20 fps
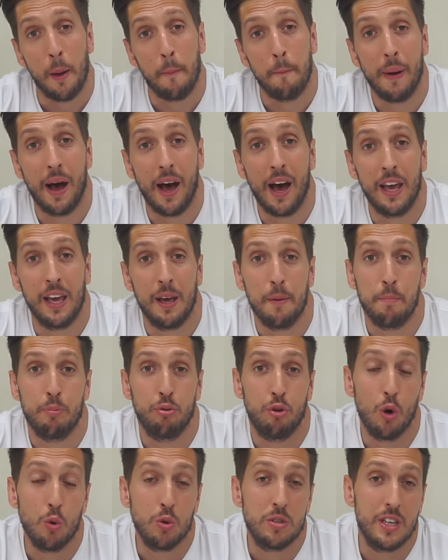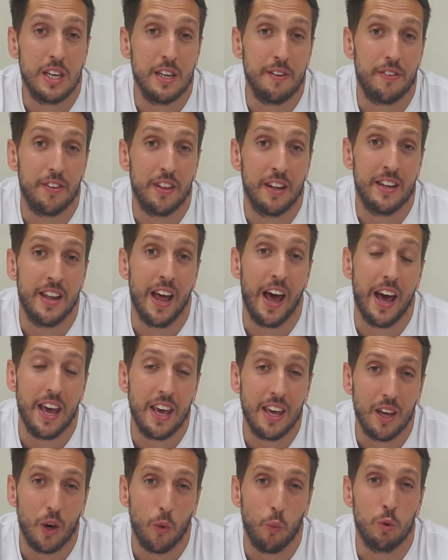My protein for the day